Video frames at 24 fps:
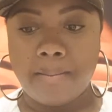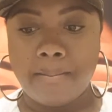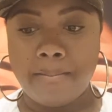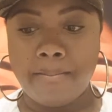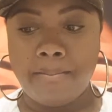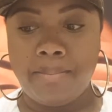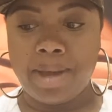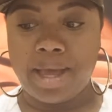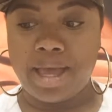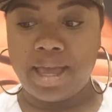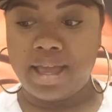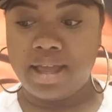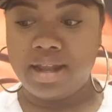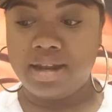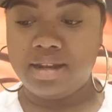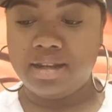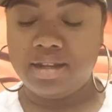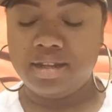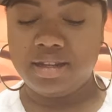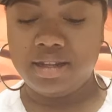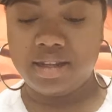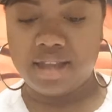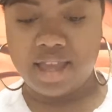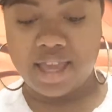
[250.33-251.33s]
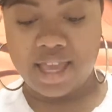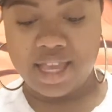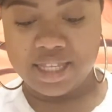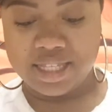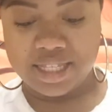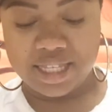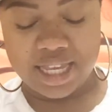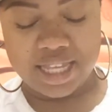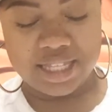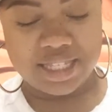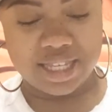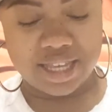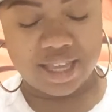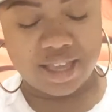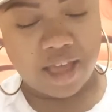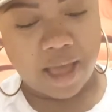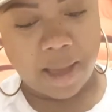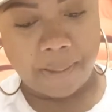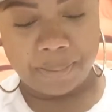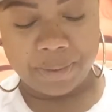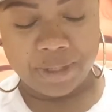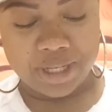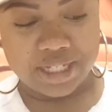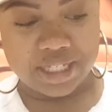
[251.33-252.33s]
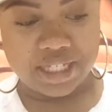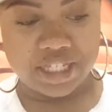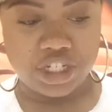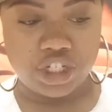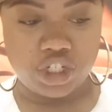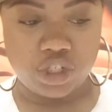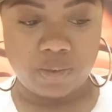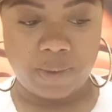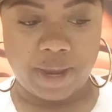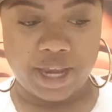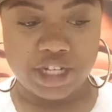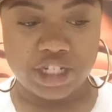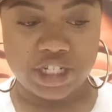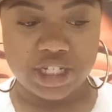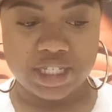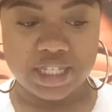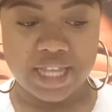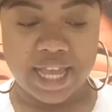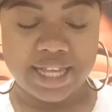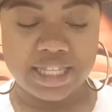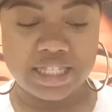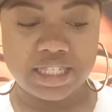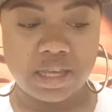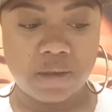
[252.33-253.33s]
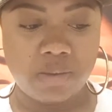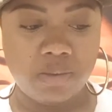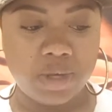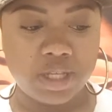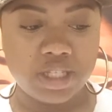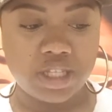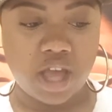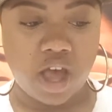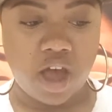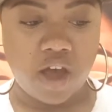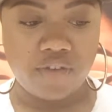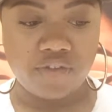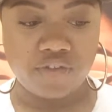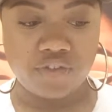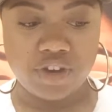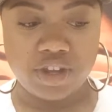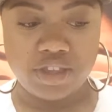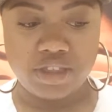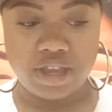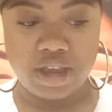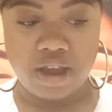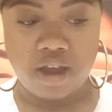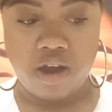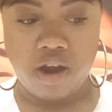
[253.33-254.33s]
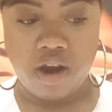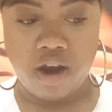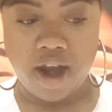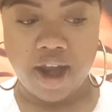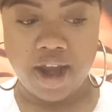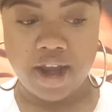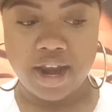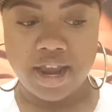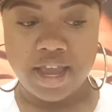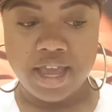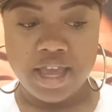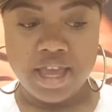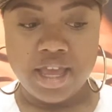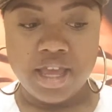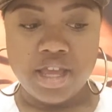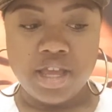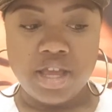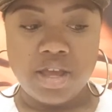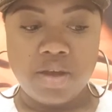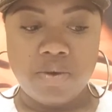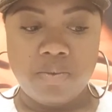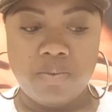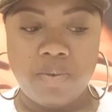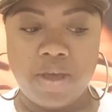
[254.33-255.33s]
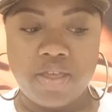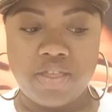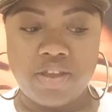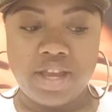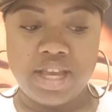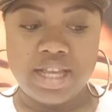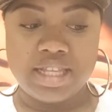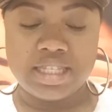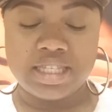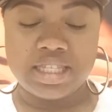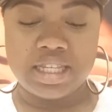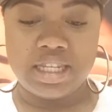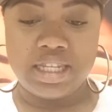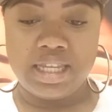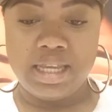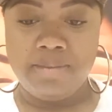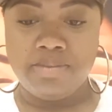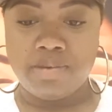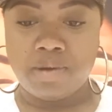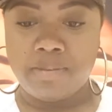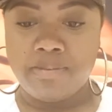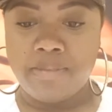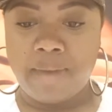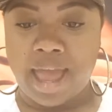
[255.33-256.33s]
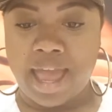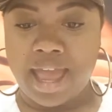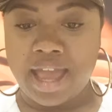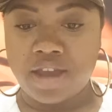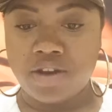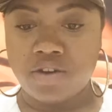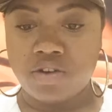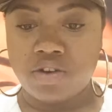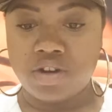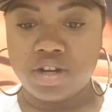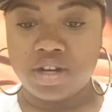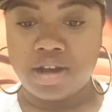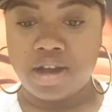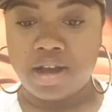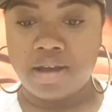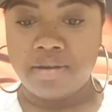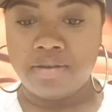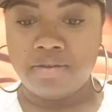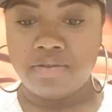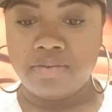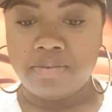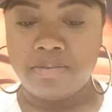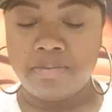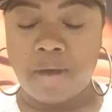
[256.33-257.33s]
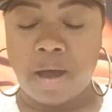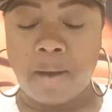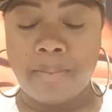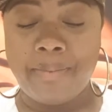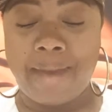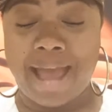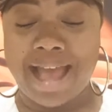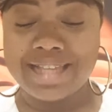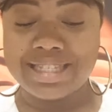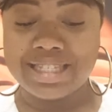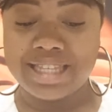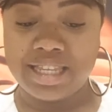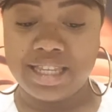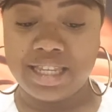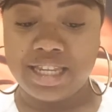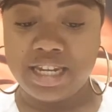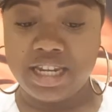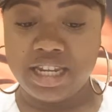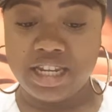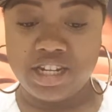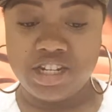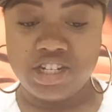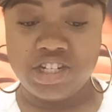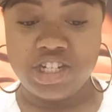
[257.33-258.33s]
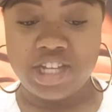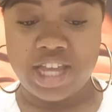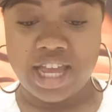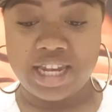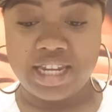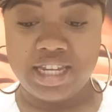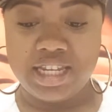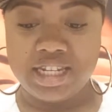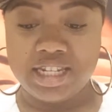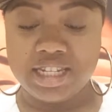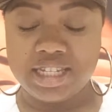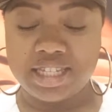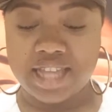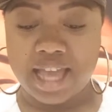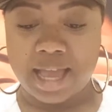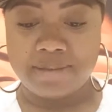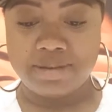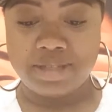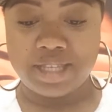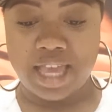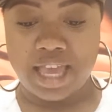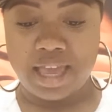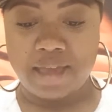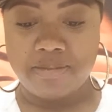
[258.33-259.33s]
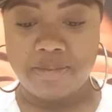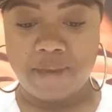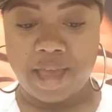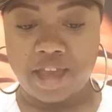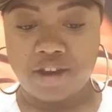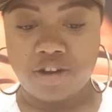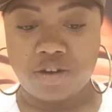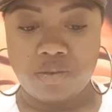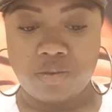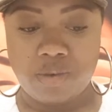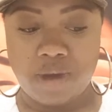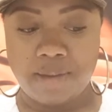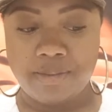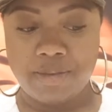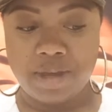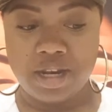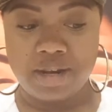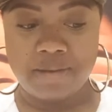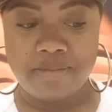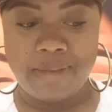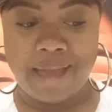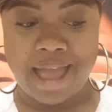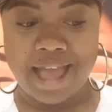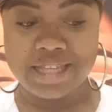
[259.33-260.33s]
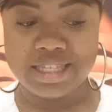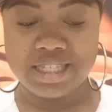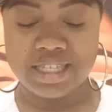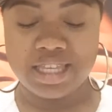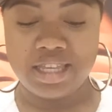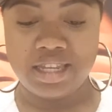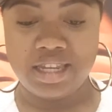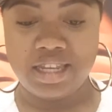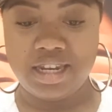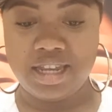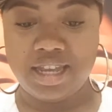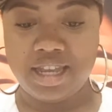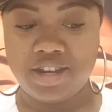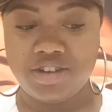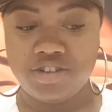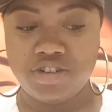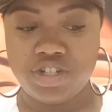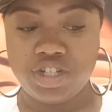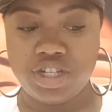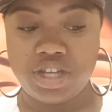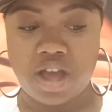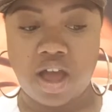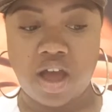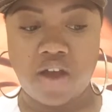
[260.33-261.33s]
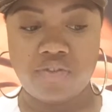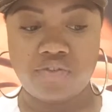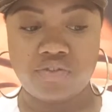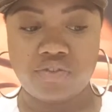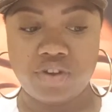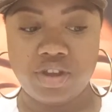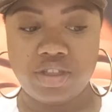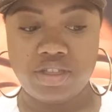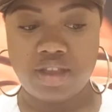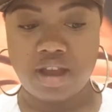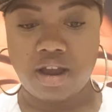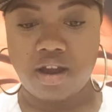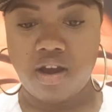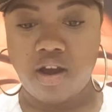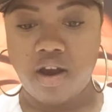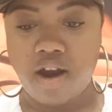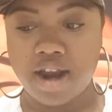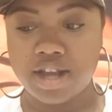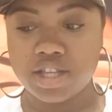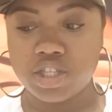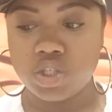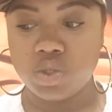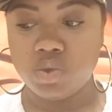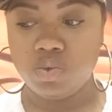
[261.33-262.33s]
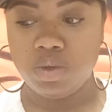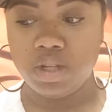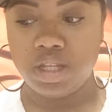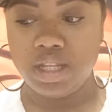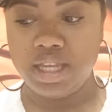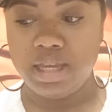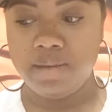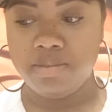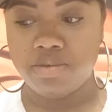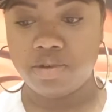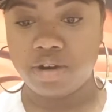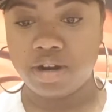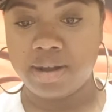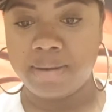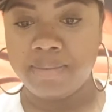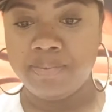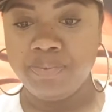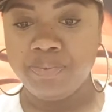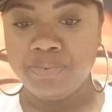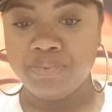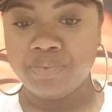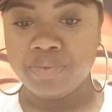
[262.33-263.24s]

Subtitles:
but it's a couple of situations. Like someone's offering their heart, whether it's the Libra man or a masculine energy. I need to stop saying man or woman. A masculine energy offering their heart to a Libra,